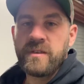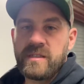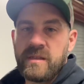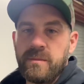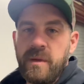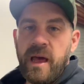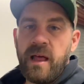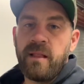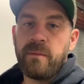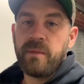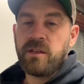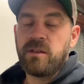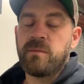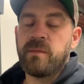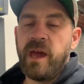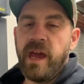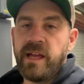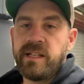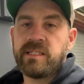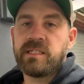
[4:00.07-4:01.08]
some aluminium
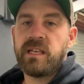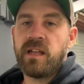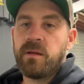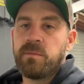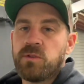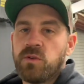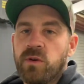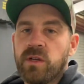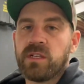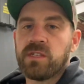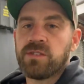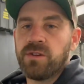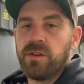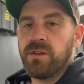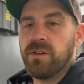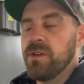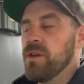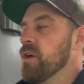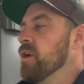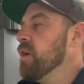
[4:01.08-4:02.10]
heads that I'm doing soon.